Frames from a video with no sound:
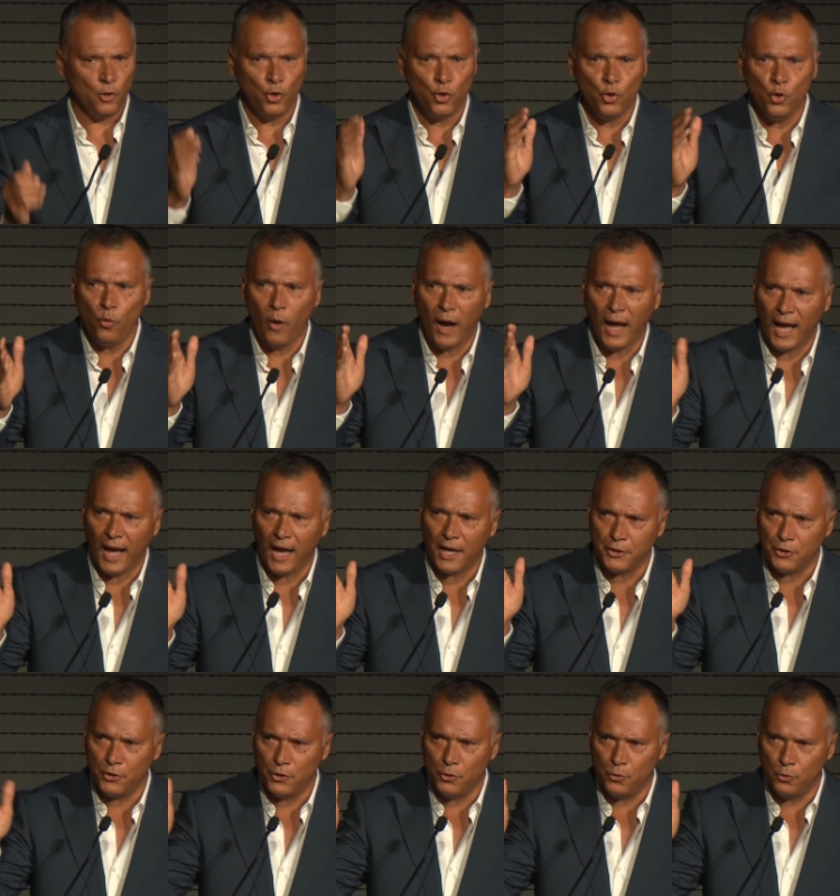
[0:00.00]
Who are
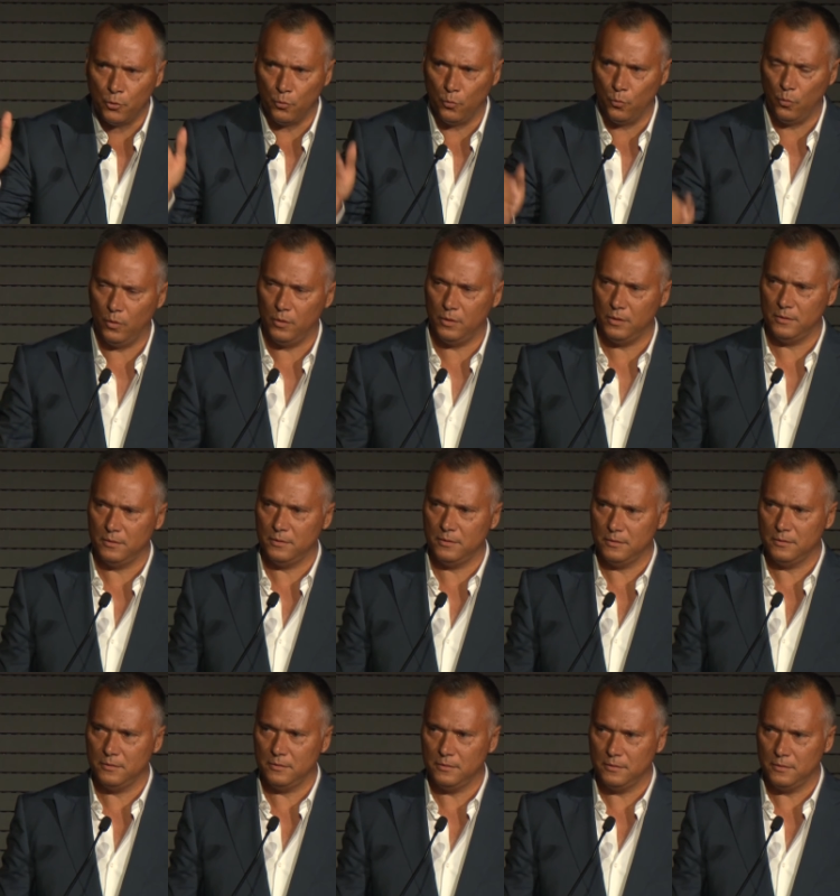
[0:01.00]
you?
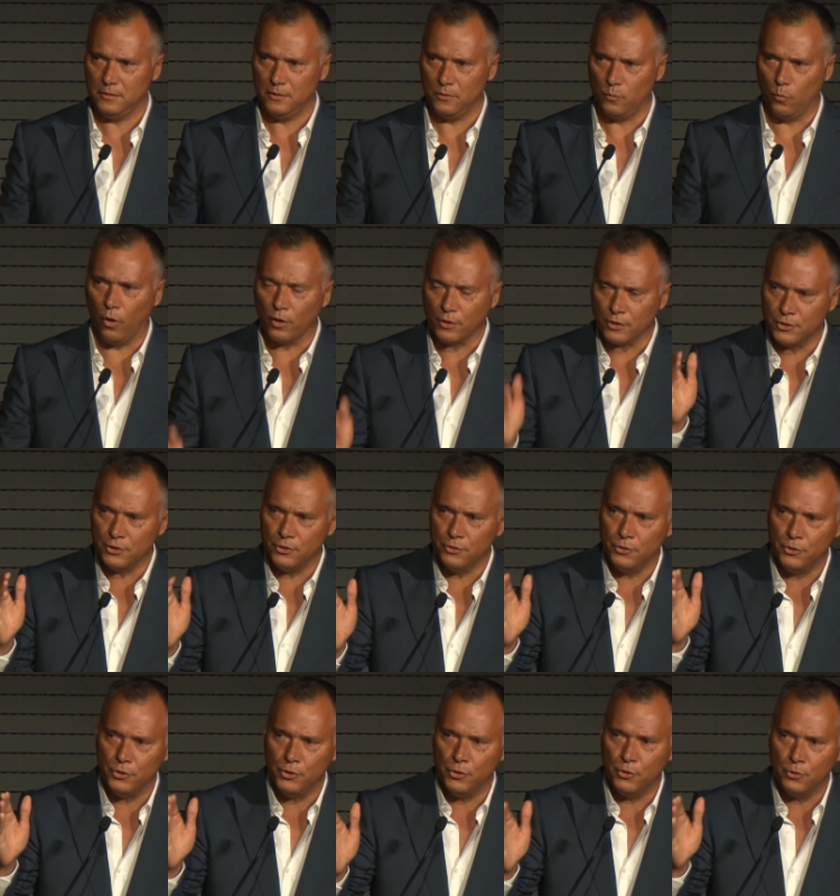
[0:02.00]
What do
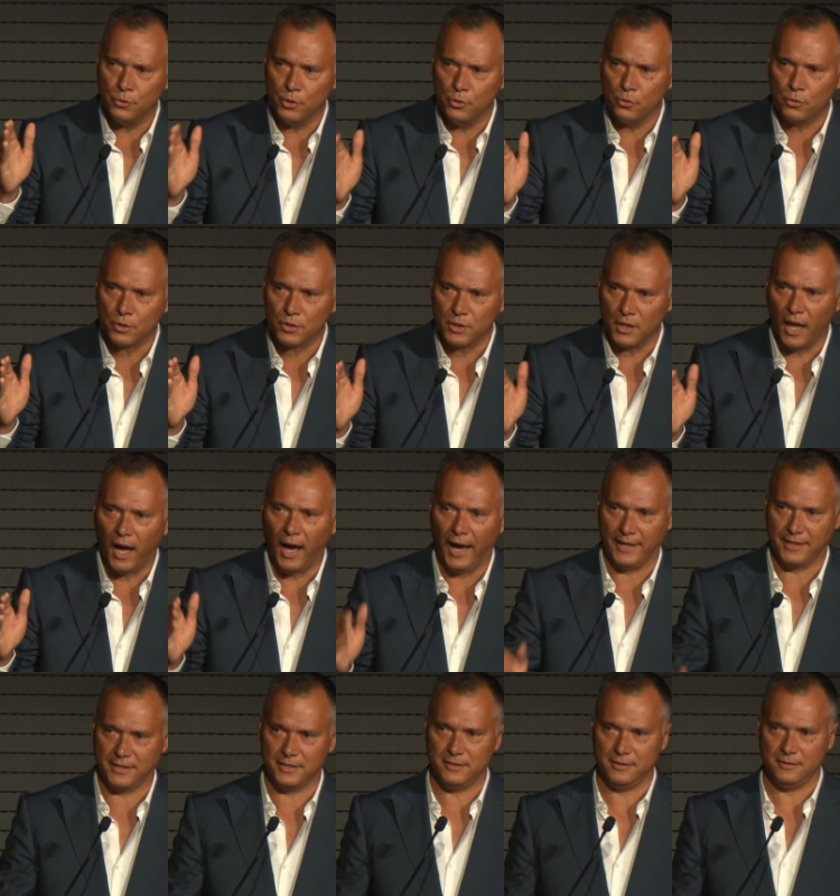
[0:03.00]
you look
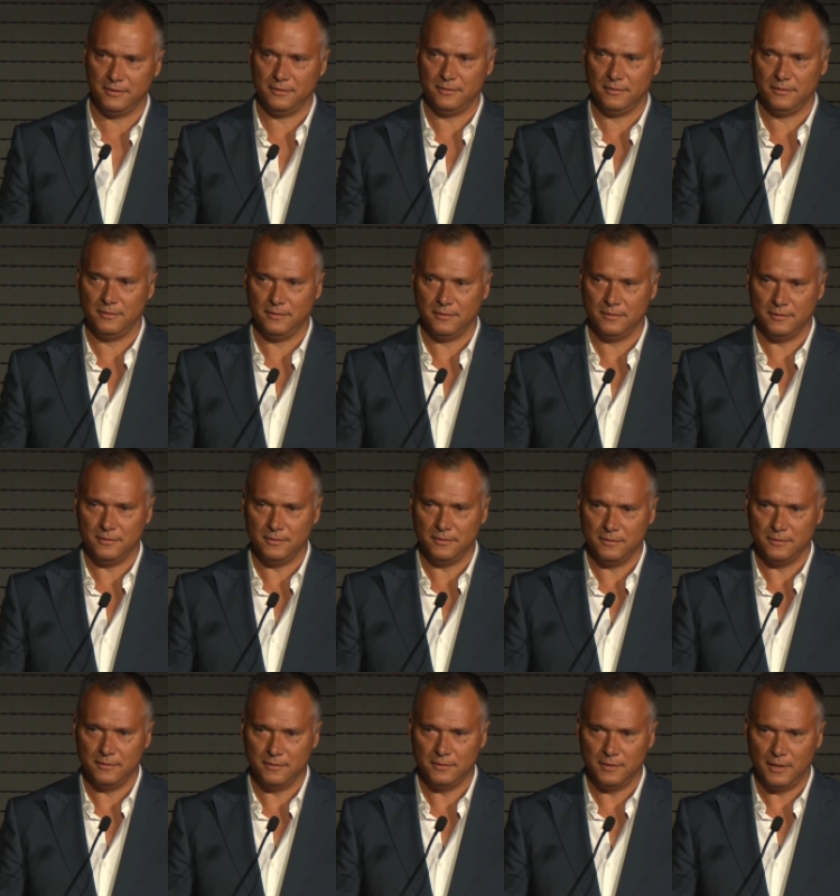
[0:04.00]
like?
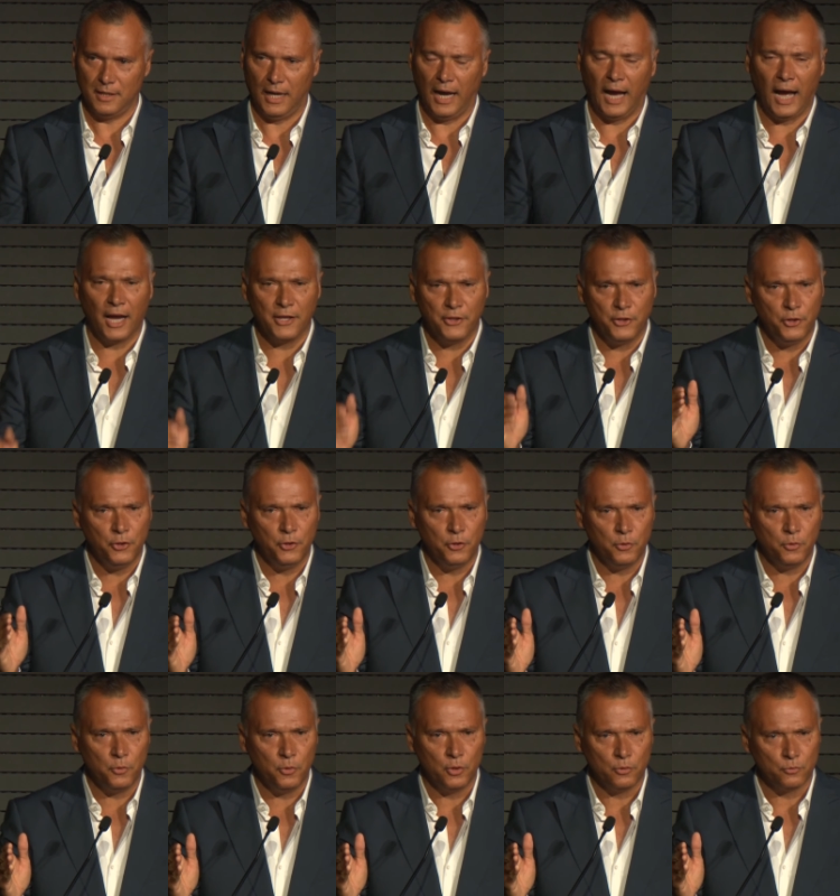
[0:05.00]
Are
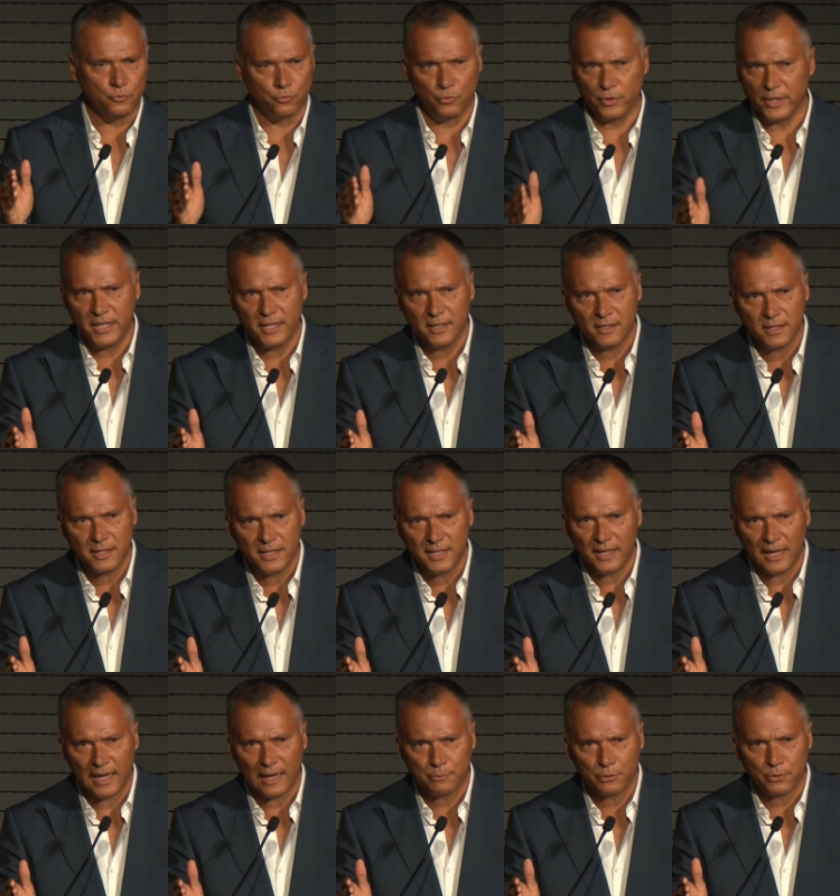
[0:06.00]
you
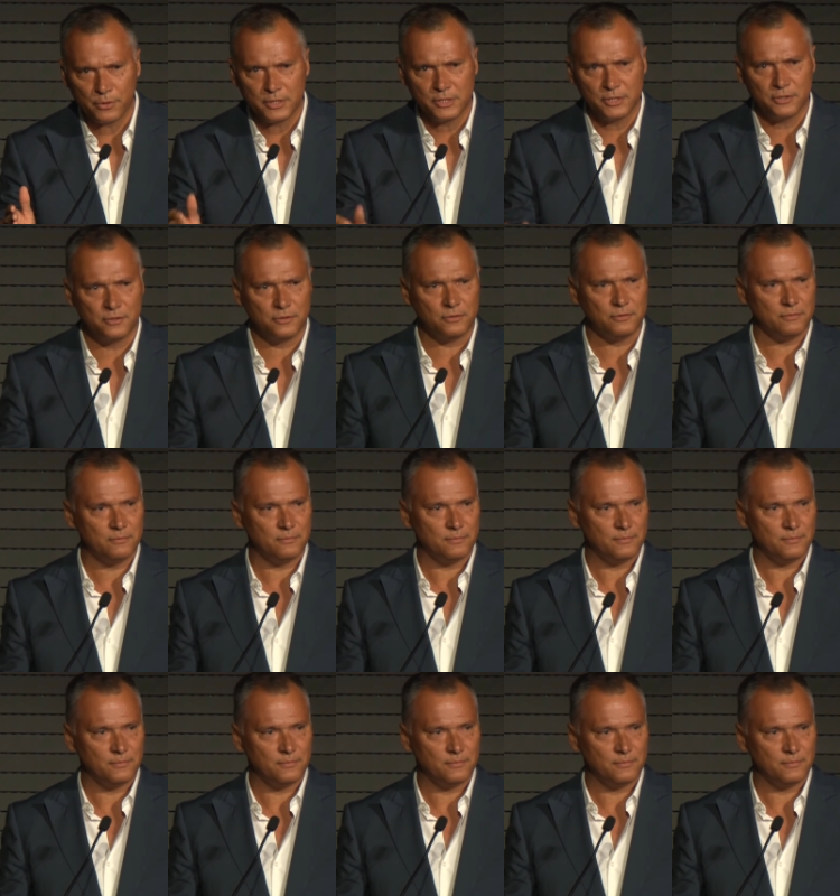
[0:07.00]
really Aboriginal?